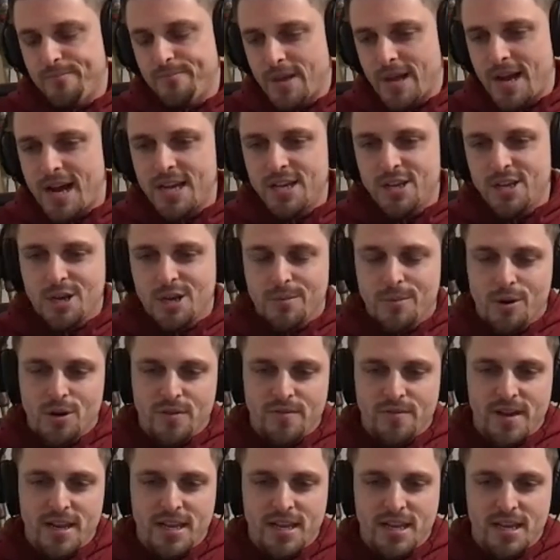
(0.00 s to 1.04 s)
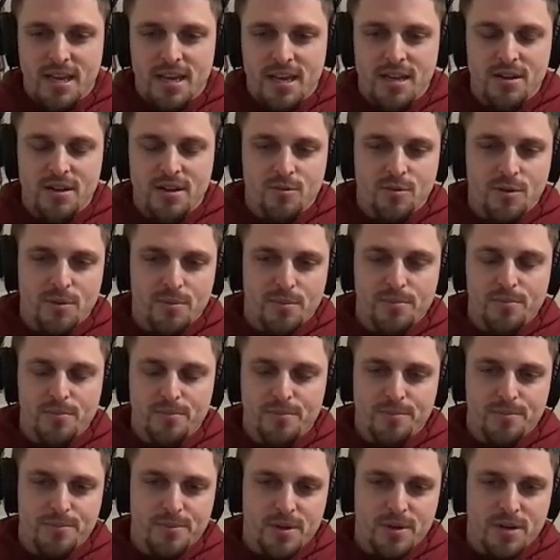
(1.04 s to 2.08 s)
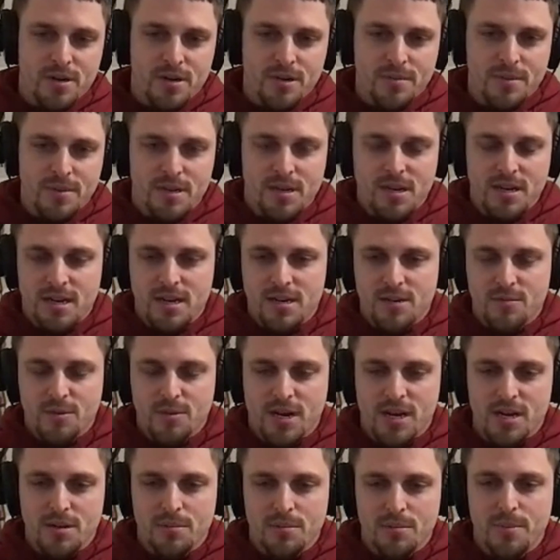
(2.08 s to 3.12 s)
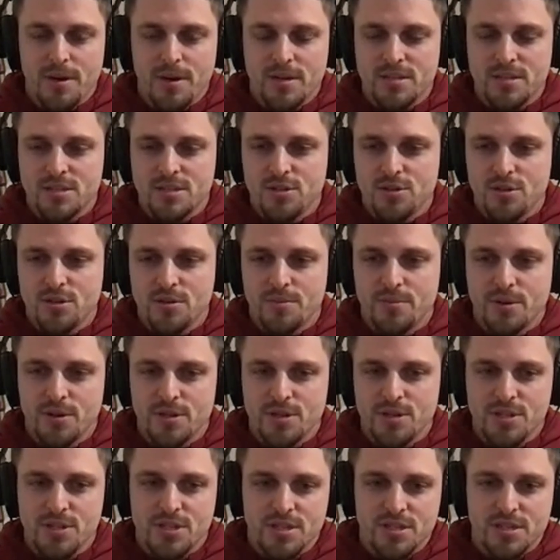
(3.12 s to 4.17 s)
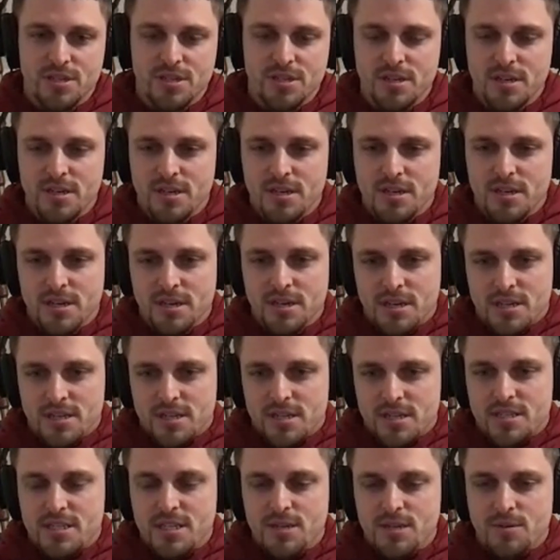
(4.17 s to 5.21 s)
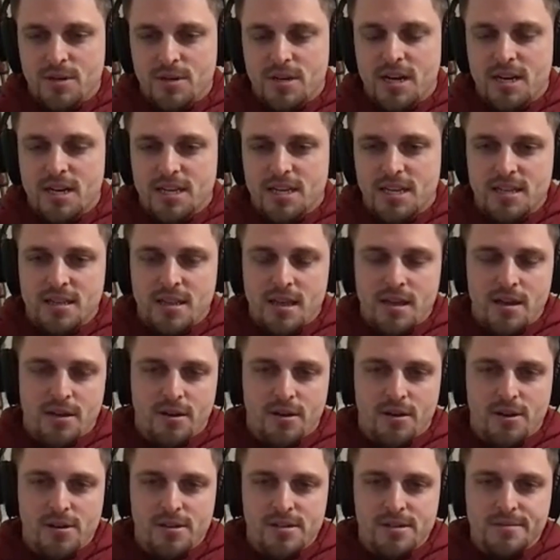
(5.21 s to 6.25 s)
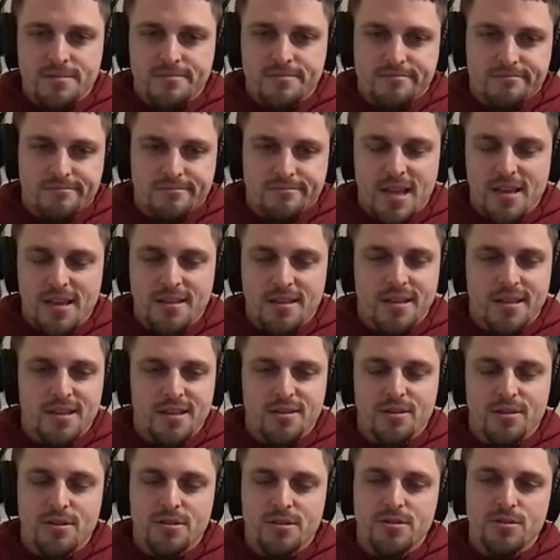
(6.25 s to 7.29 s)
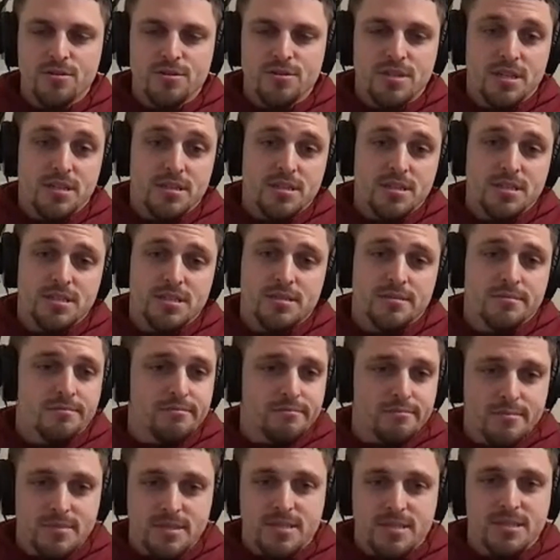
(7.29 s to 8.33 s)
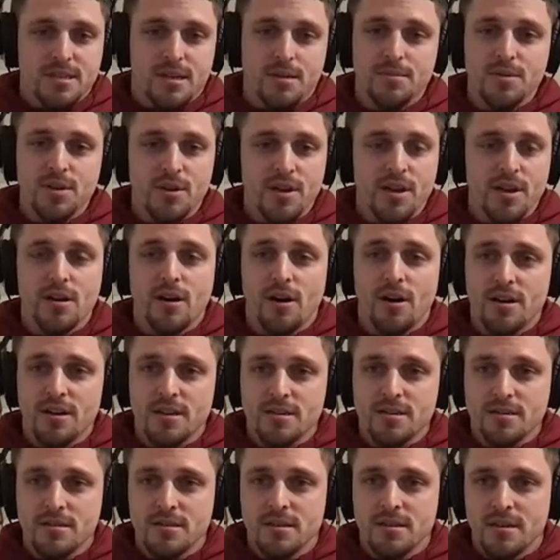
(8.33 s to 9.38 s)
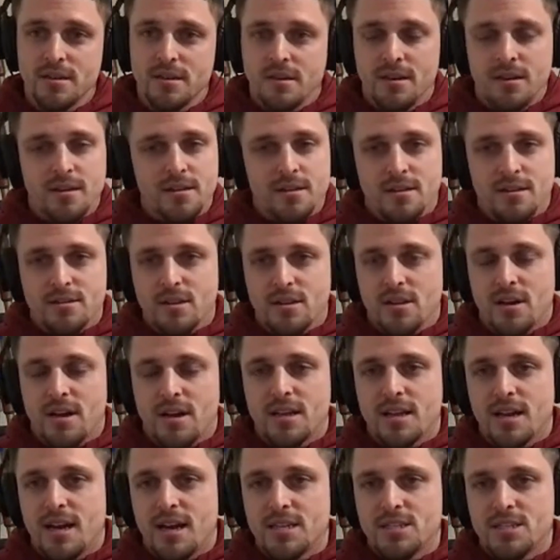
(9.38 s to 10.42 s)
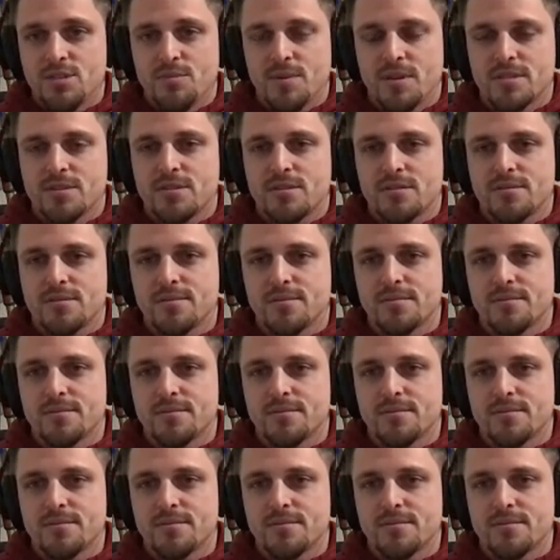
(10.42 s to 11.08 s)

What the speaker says: how you can motivate a kid, or what, you know what I mean? What kind of buttons you could push to see what kind of kid they are. And they do their due diligence, and some you hit on, and there's a lot of guys you miss on.